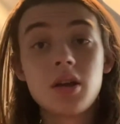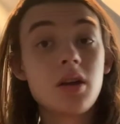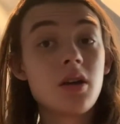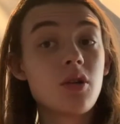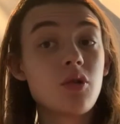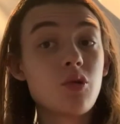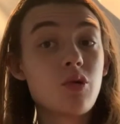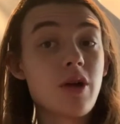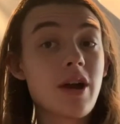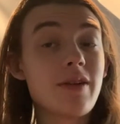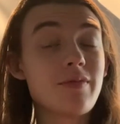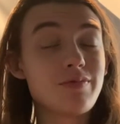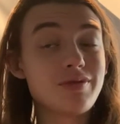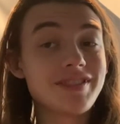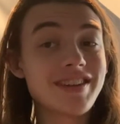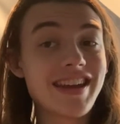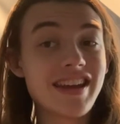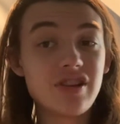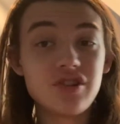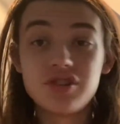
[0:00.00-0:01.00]
Grappling
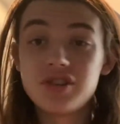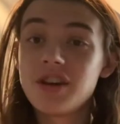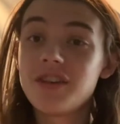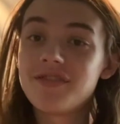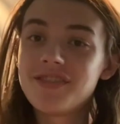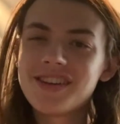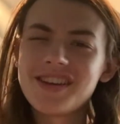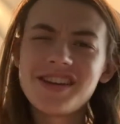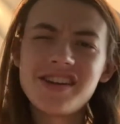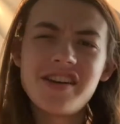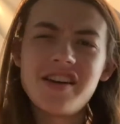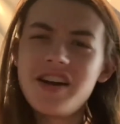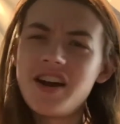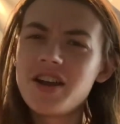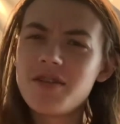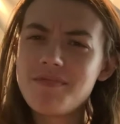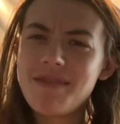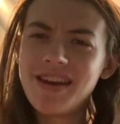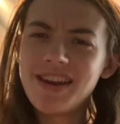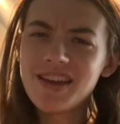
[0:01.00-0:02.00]
and shoving
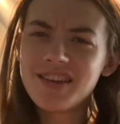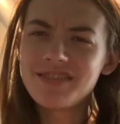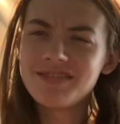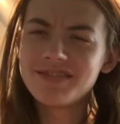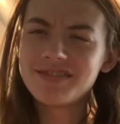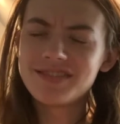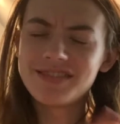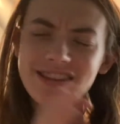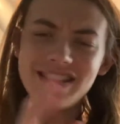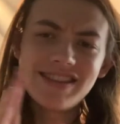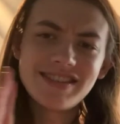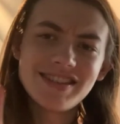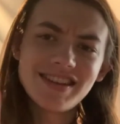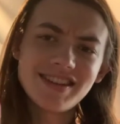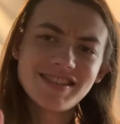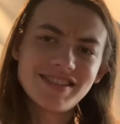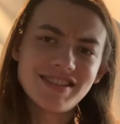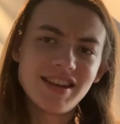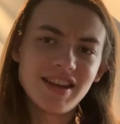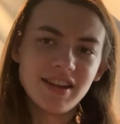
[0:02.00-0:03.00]
automatically
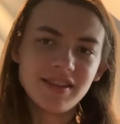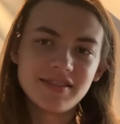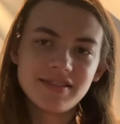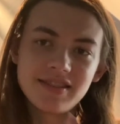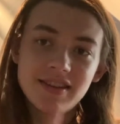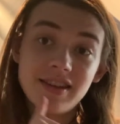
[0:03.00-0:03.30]
succeeds